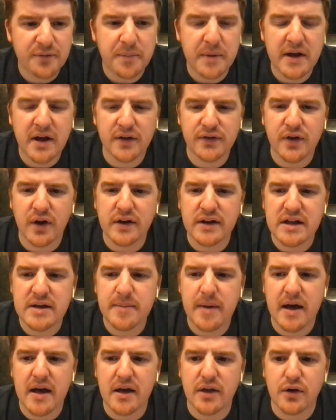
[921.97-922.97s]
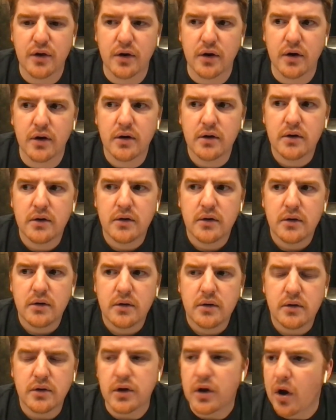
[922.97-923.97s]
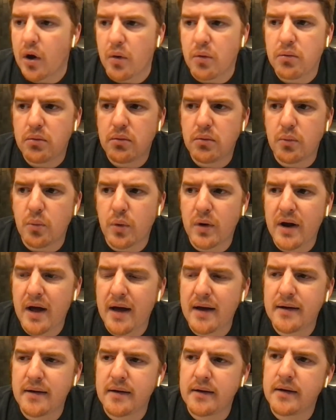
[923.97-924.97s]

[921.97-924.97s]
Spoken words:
because on eBay they're, you know, we're not,